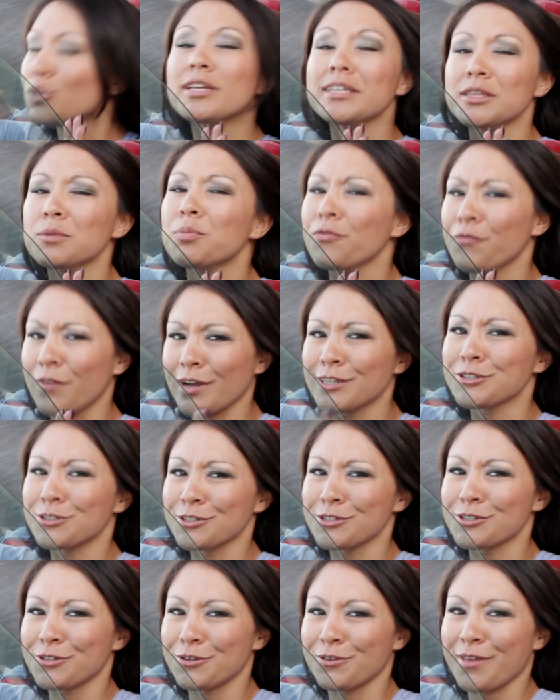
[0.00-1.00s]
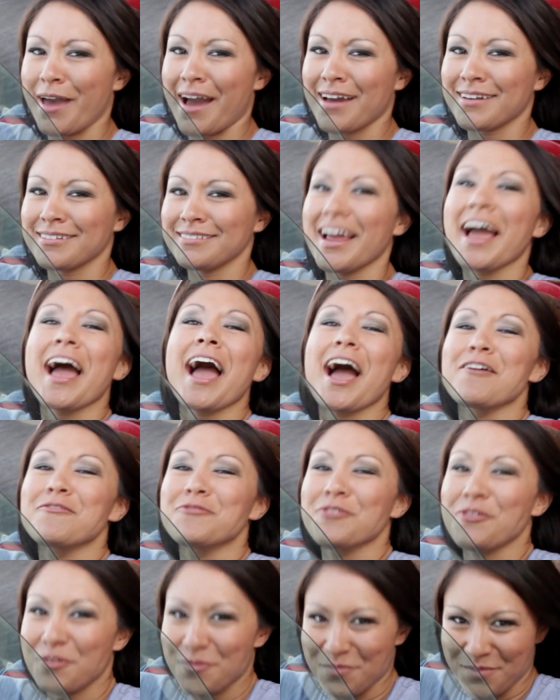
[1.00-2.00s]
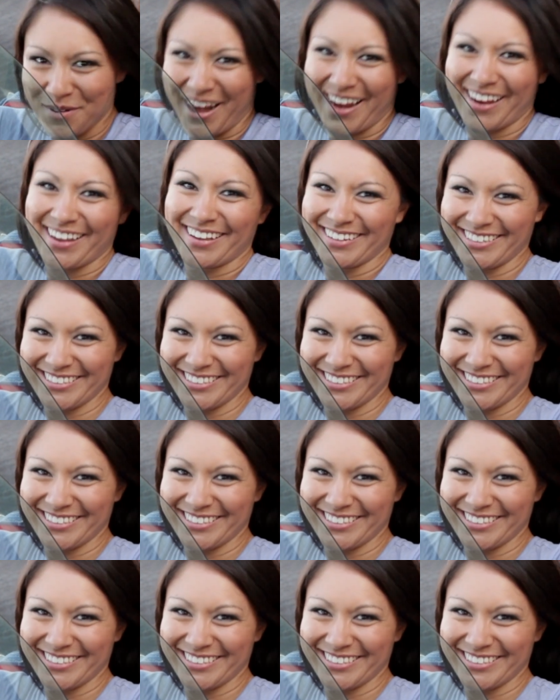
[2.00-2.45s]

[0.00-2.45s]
Let the professionals do that after the break.